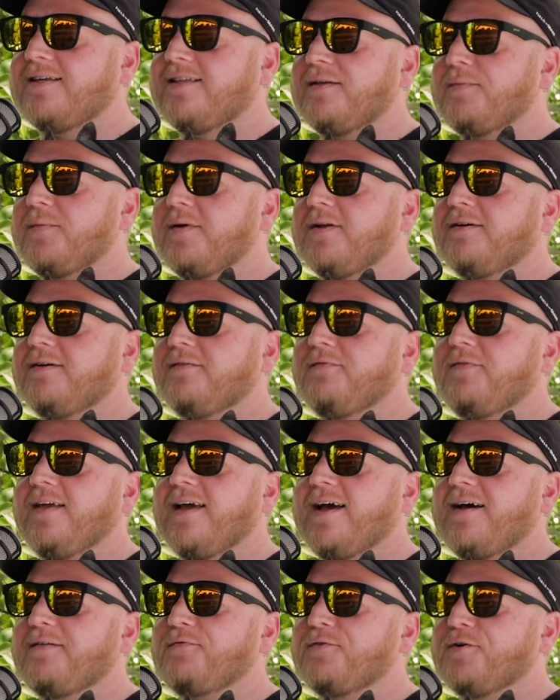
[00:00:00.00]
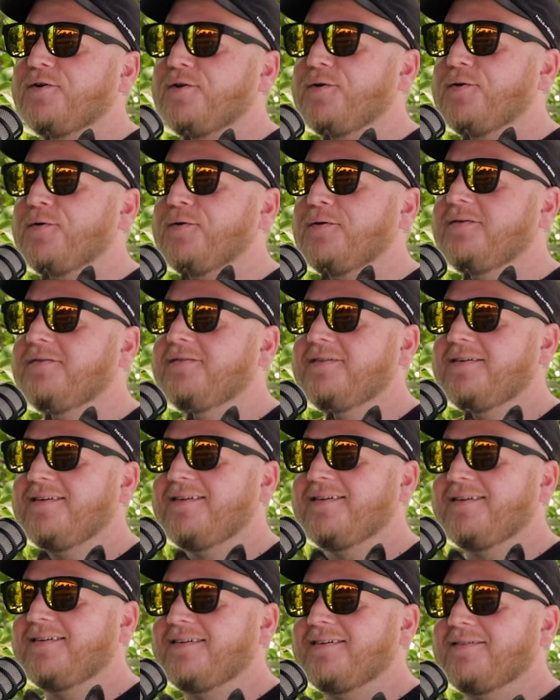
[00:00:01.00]
in the middle of the afternoon.
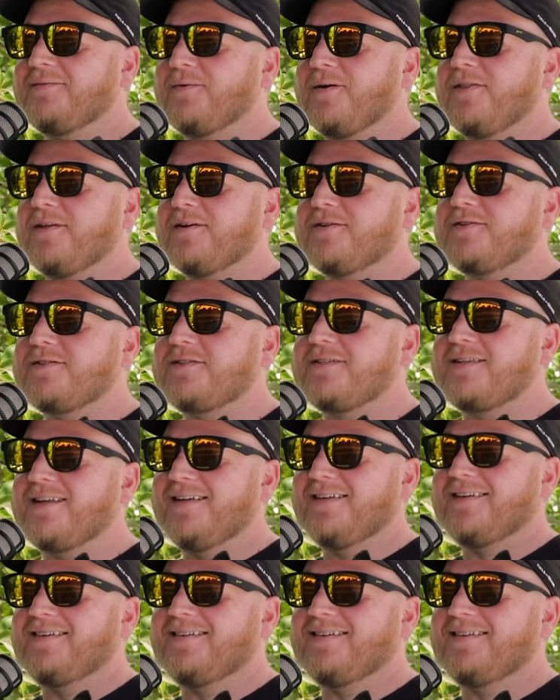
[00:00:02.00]
Oh, well, she would, she